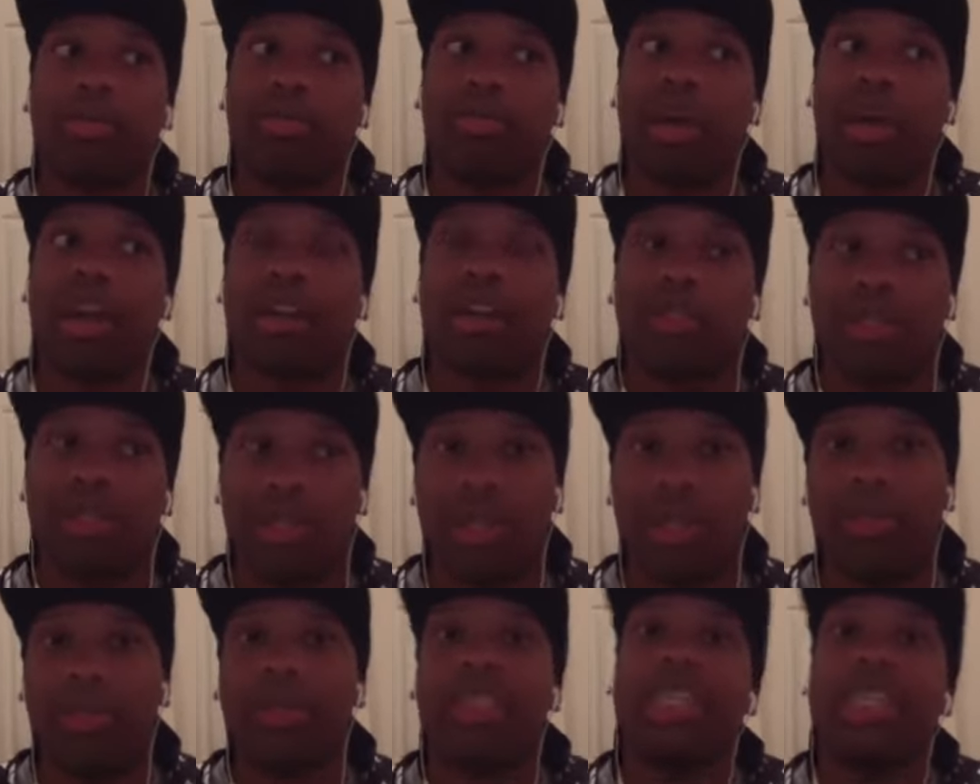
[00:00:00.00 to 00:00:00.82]
product or
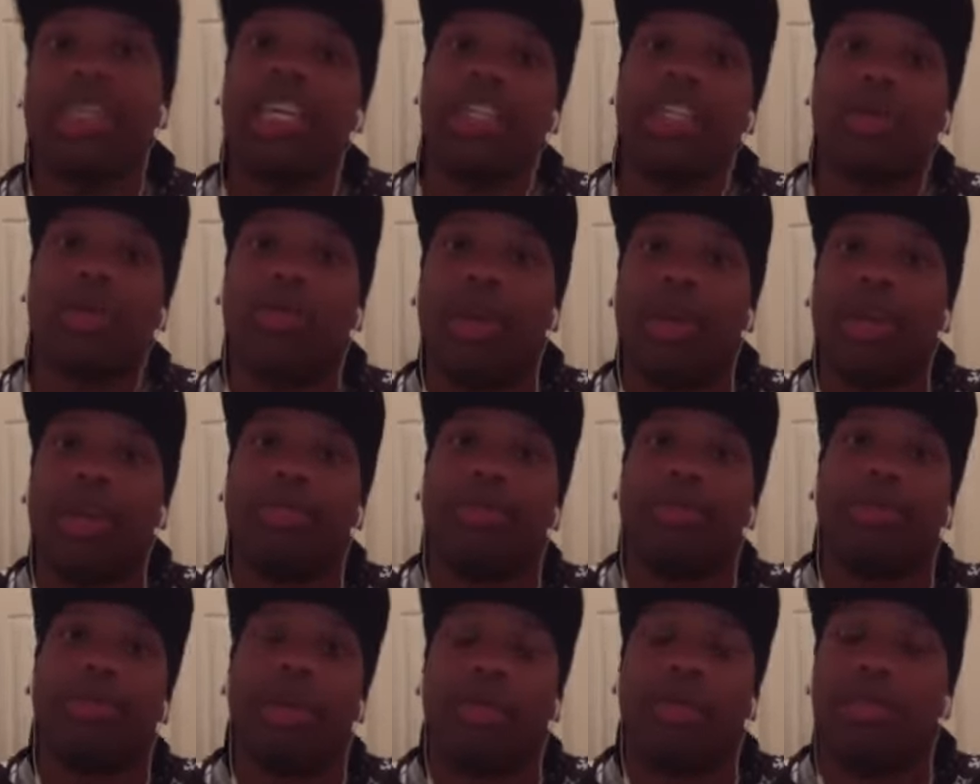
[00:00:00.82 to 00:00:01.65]
something, it takes away
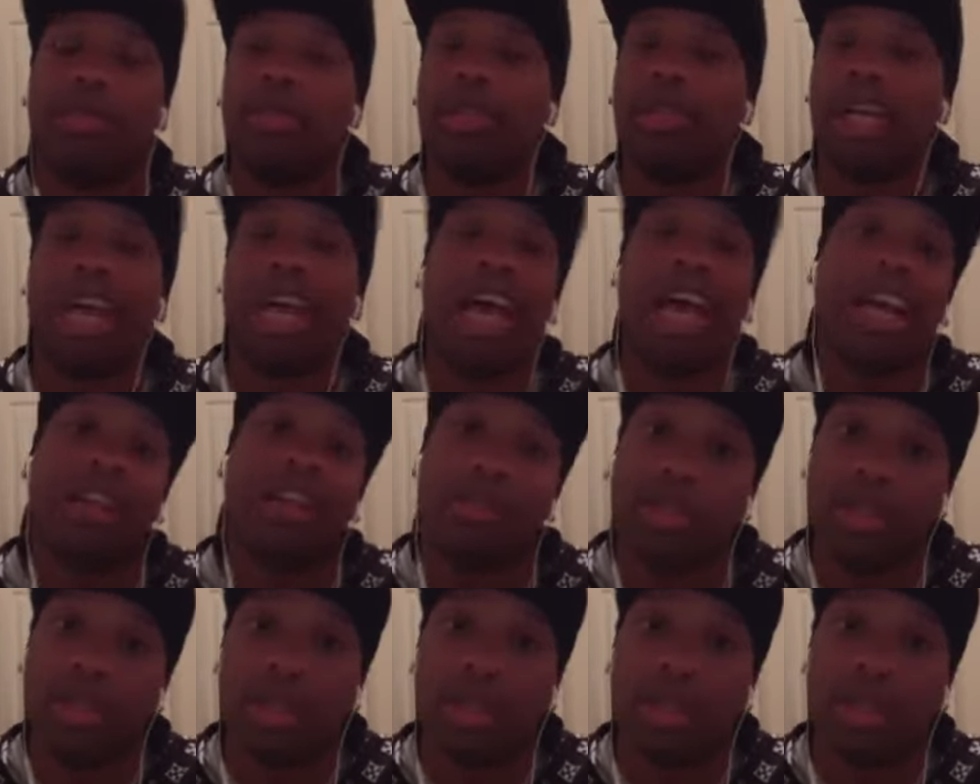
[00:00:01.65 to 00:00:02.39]
from their music acumen,